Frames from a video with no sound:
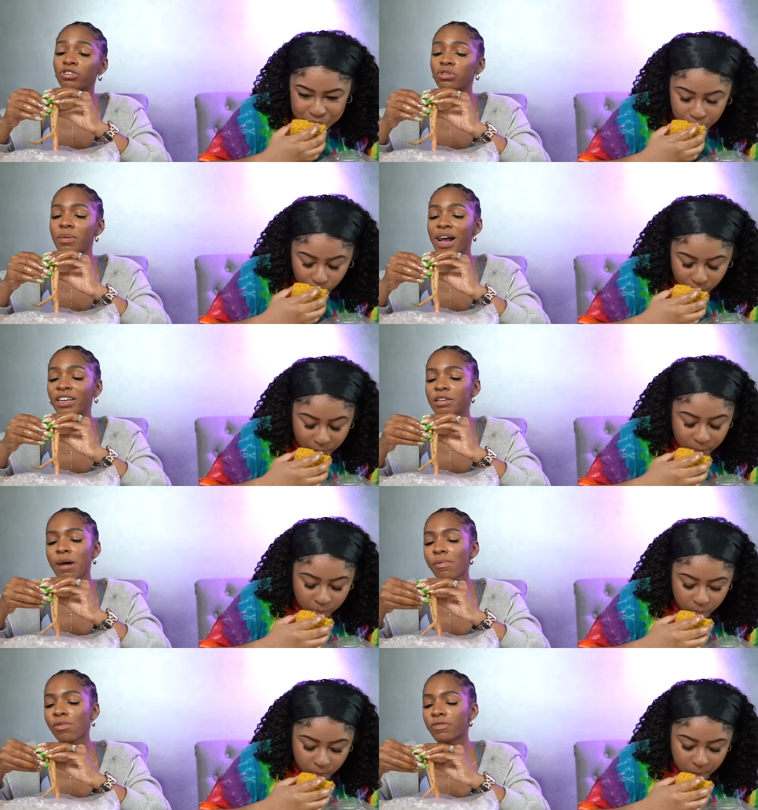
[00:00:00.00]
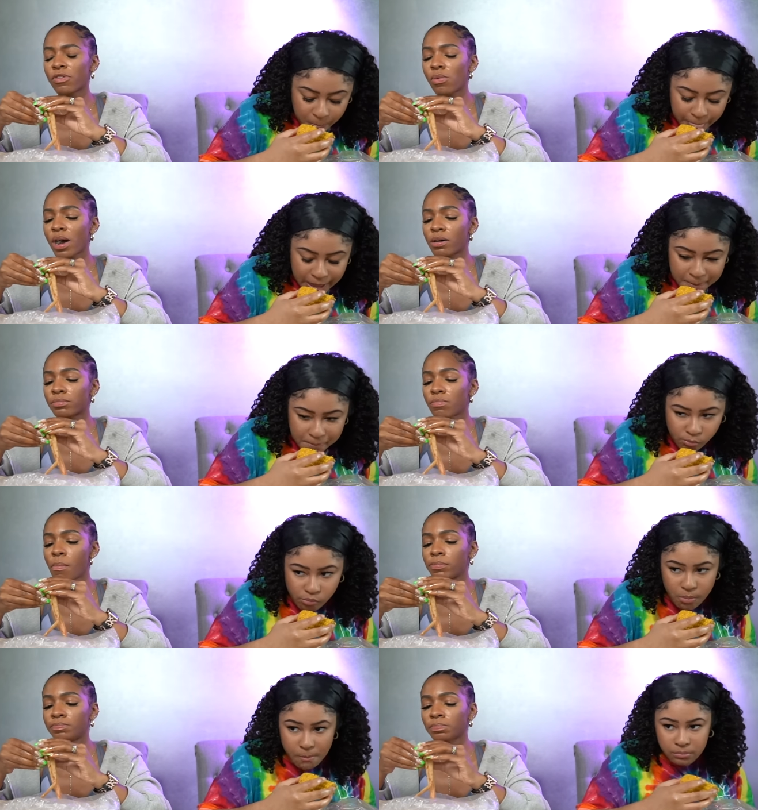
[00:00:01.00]
Speaker 1: was chewing gum. I didn't eat popcorn for a while.
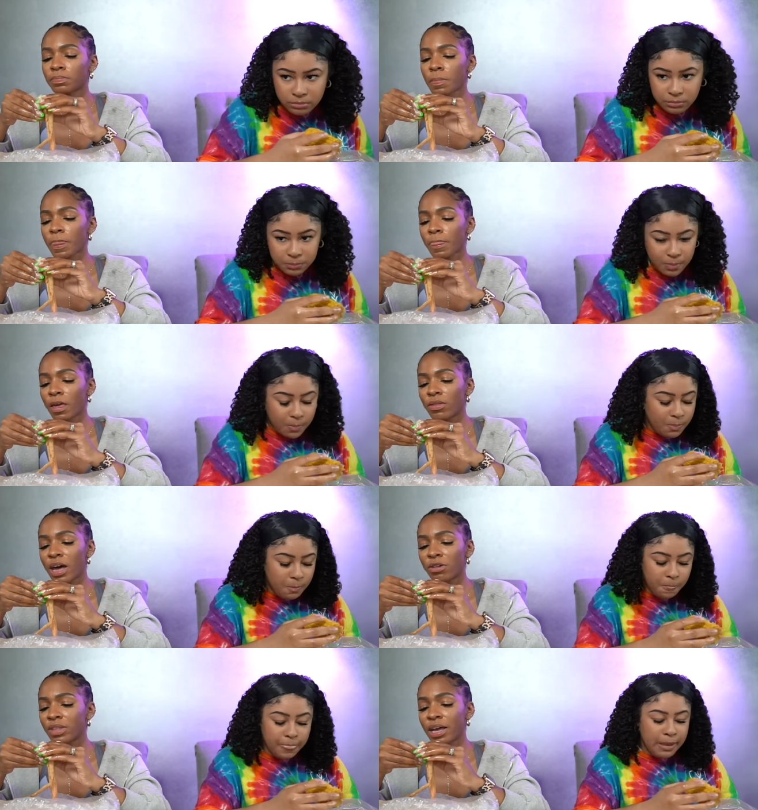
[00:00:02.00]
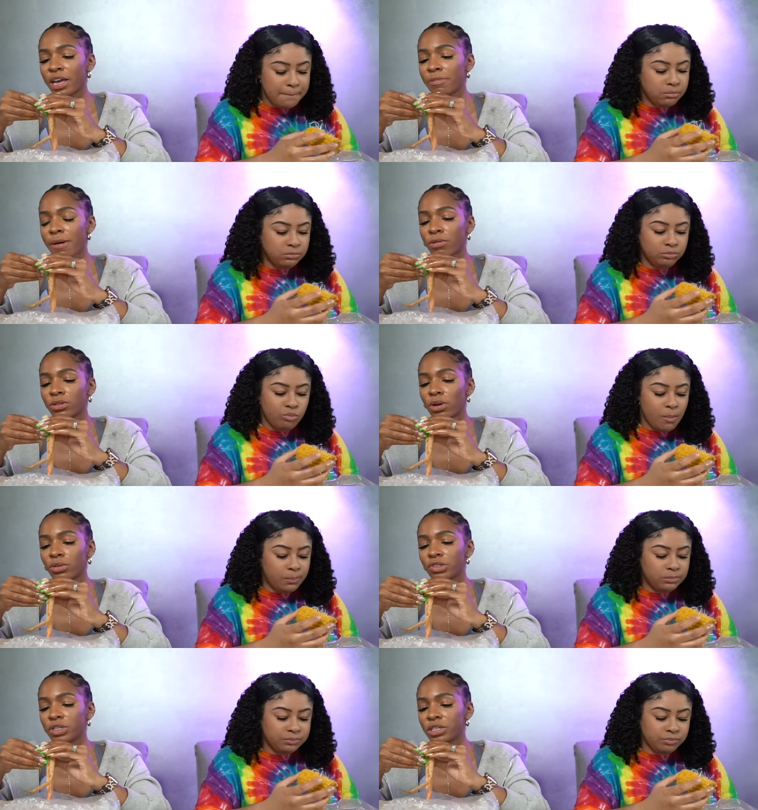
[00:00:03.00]
I don't think I ate popcorn the whole
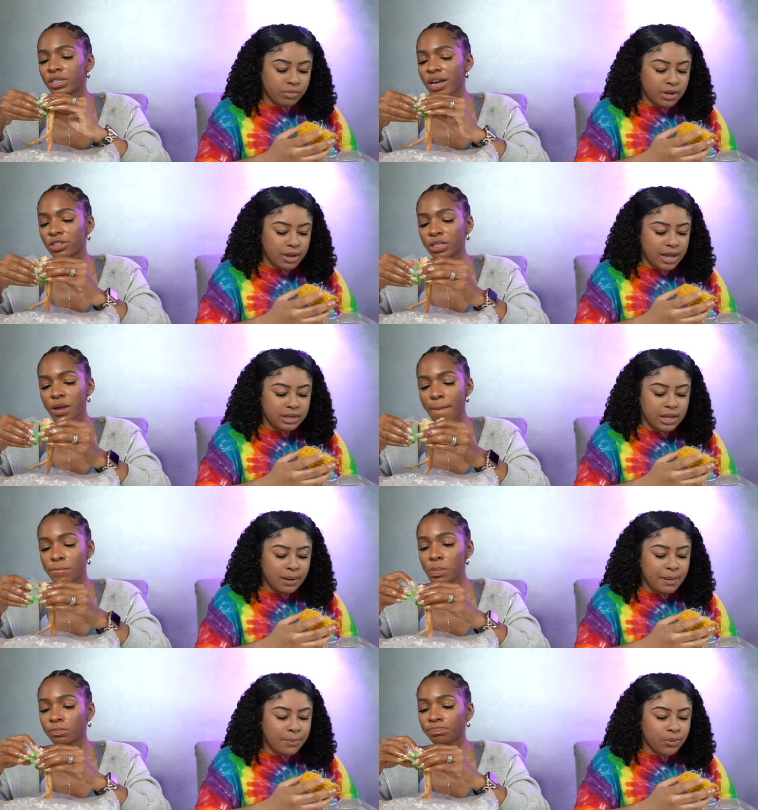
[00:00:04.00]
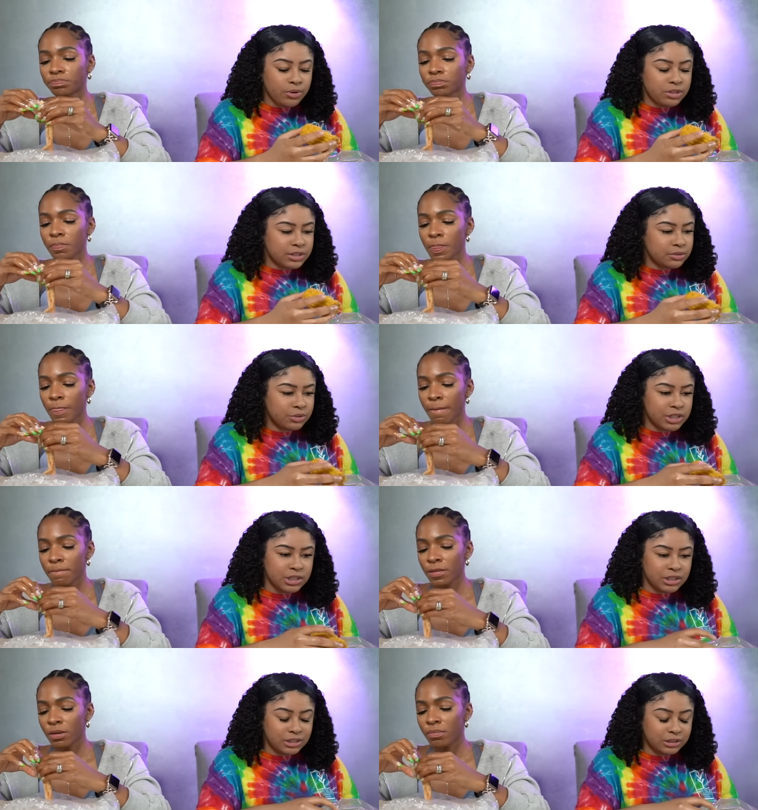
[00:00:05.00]
two years. Actually, I didn't
Speaker 2: like popcorn until
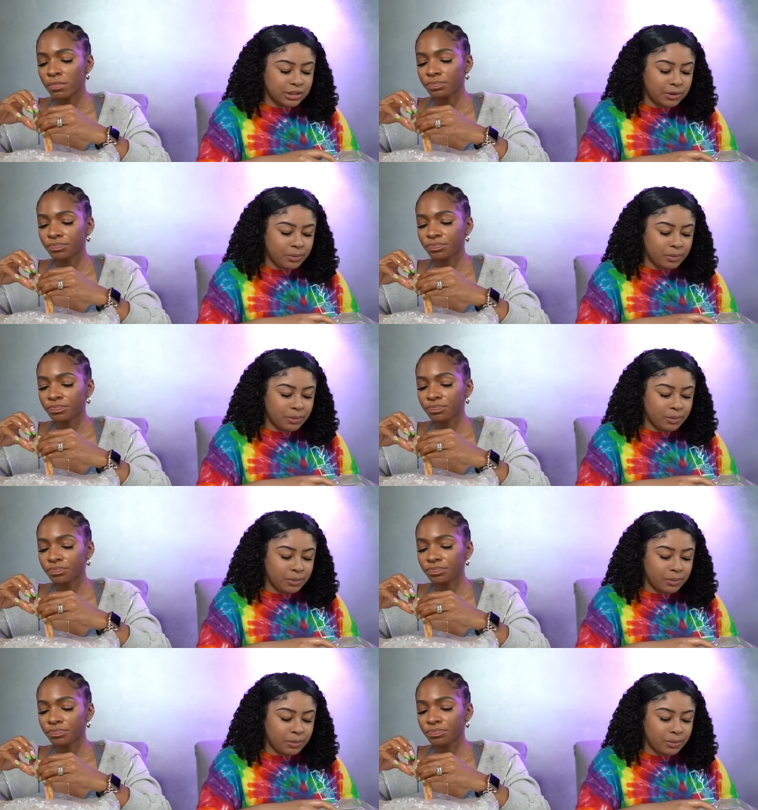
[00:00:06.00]
recently. So,